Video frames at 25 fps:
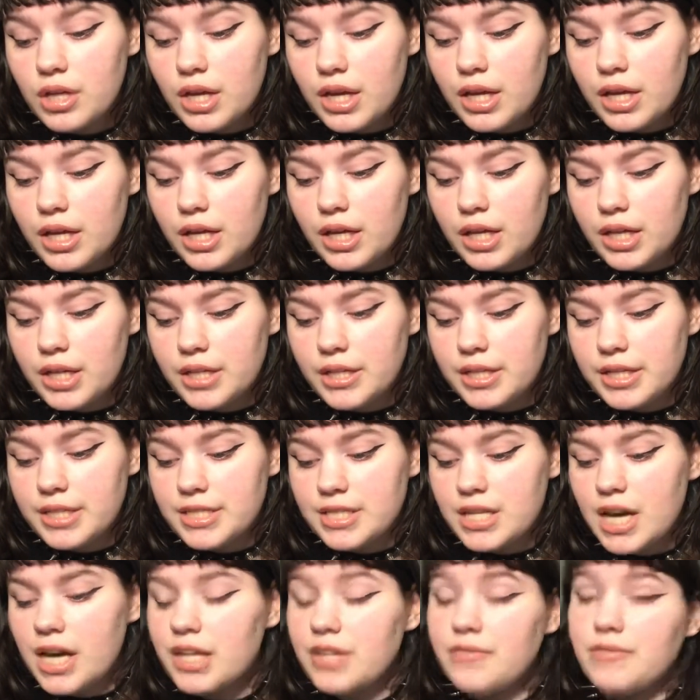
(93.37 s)
And it's
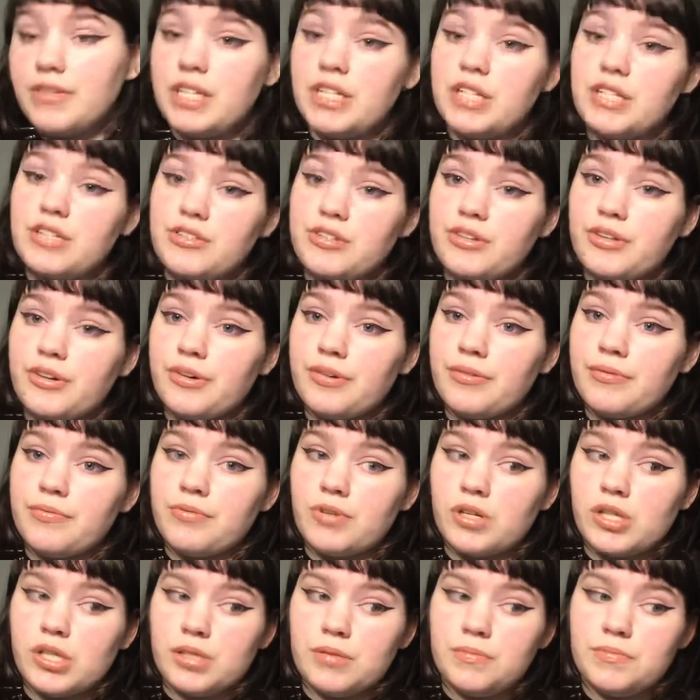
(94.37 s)
kind of easier
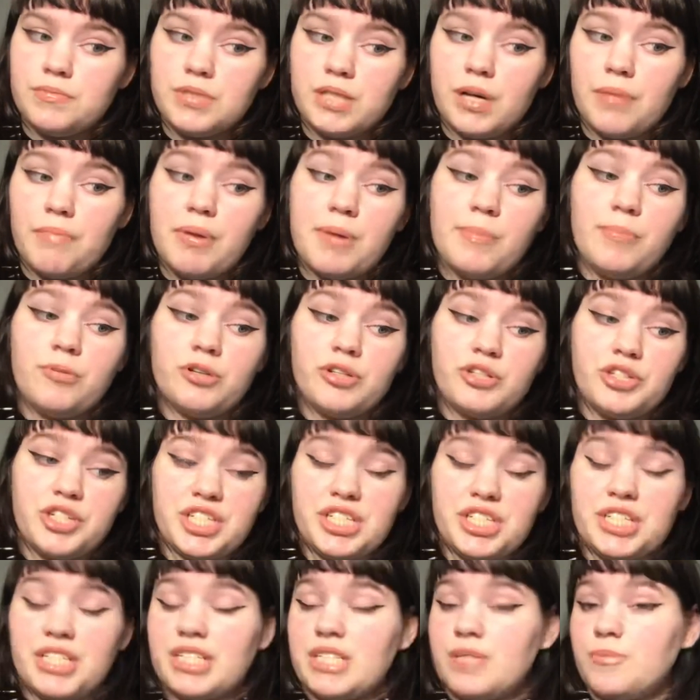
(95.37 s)
for some people to just
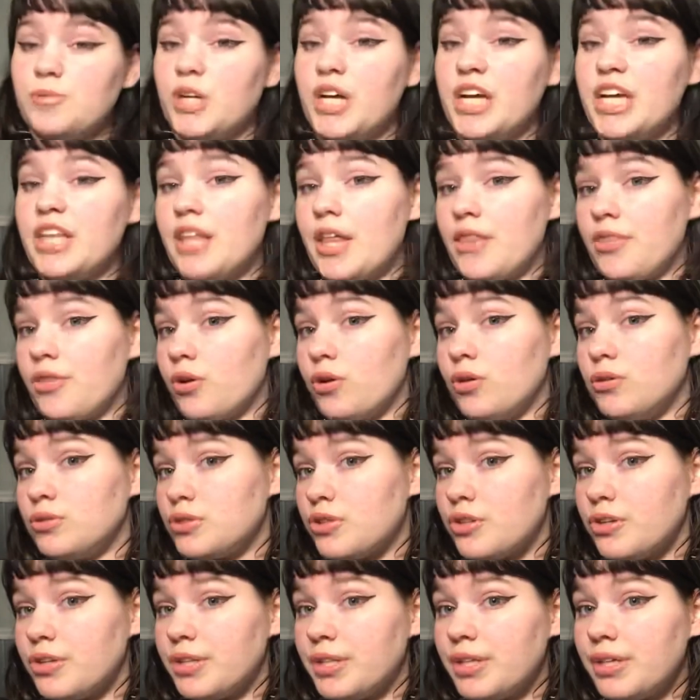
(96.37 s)
explain that they're
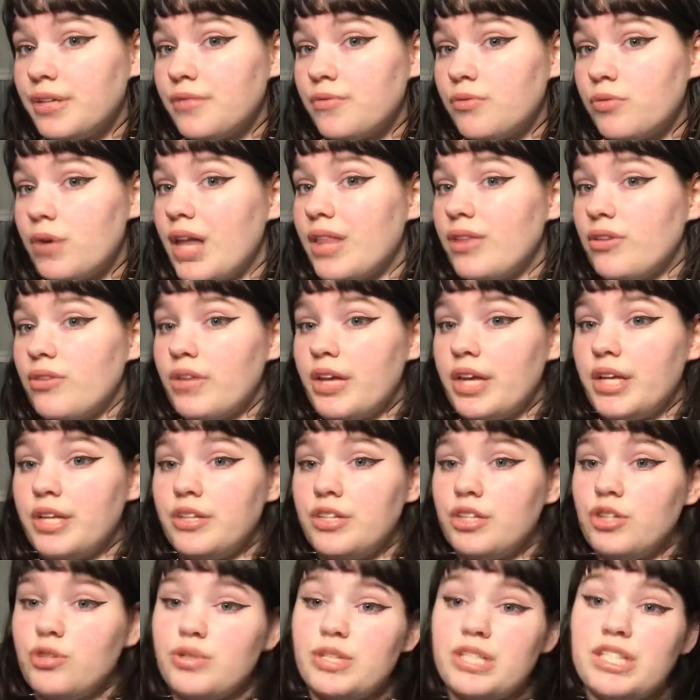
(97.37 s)
alternative rather than
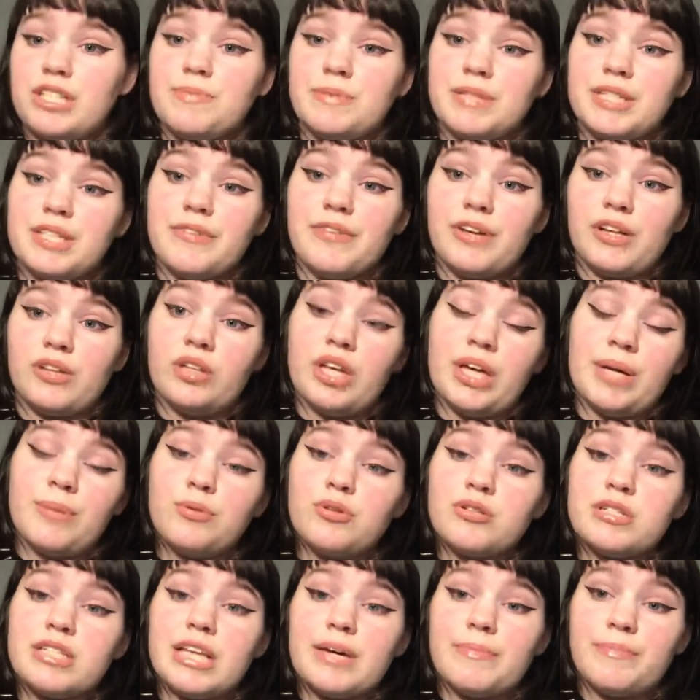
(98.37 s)
using specific
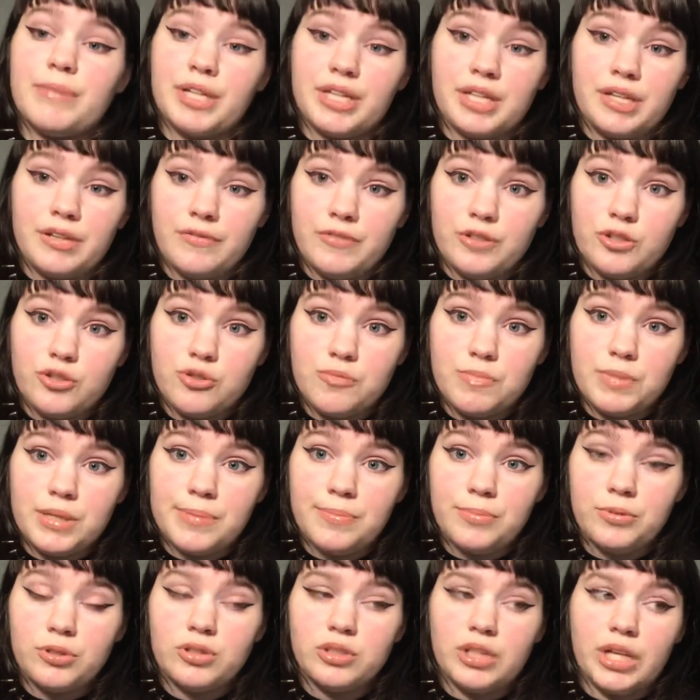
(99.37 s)
labels that might confuse
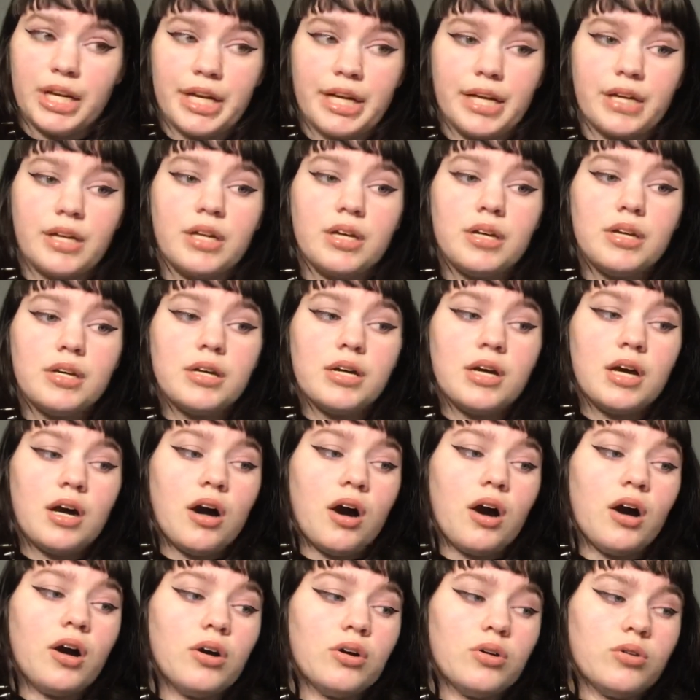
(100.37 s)
people, like,
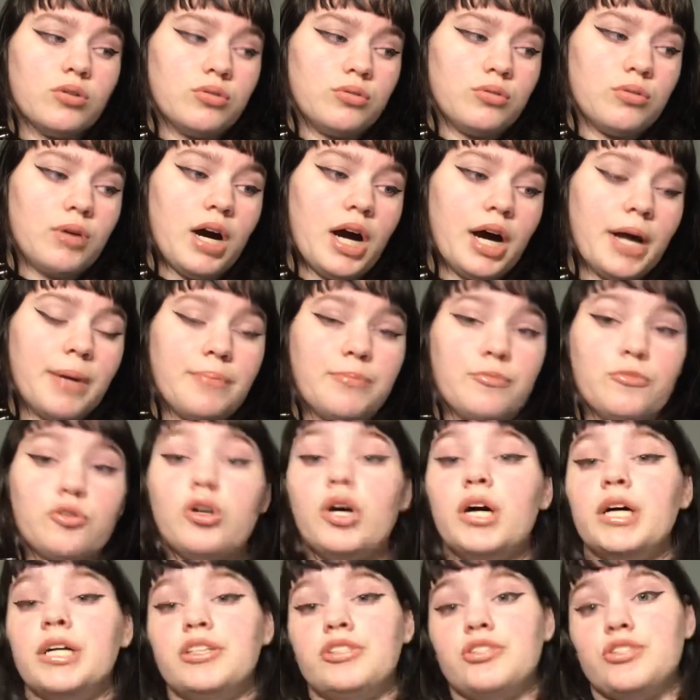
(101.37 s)
oh, I'm
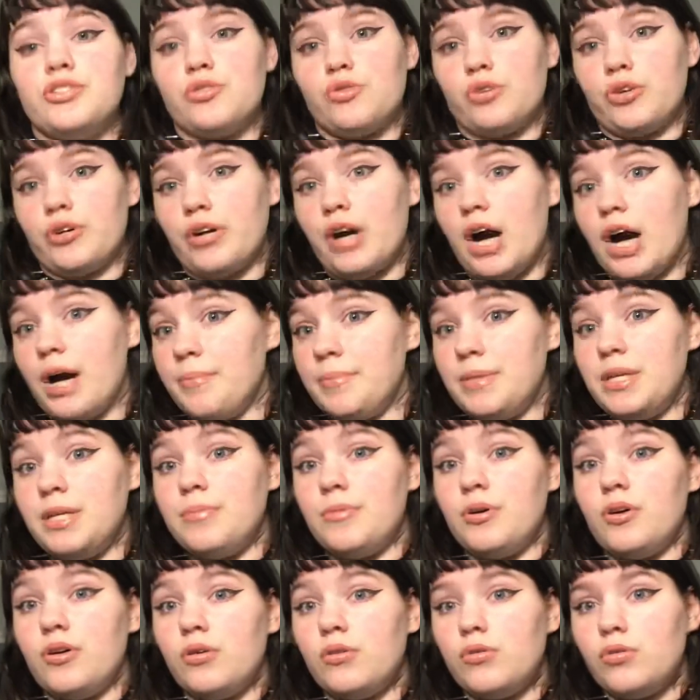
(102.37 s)
grunge, or I'm
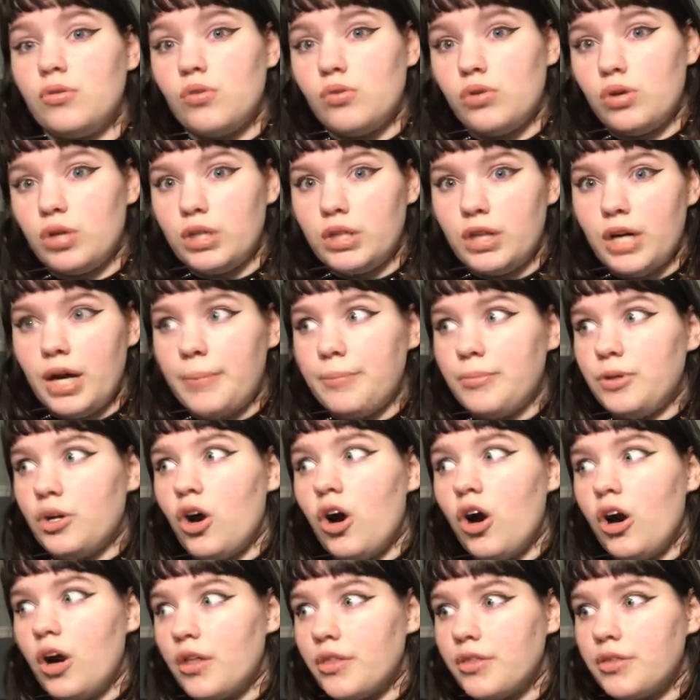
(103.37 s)
emo, or I'm
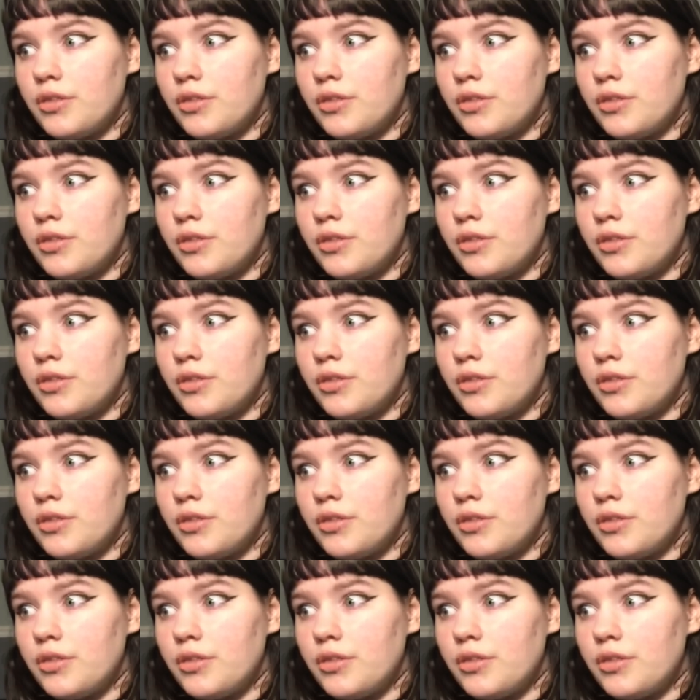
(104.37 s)
goth.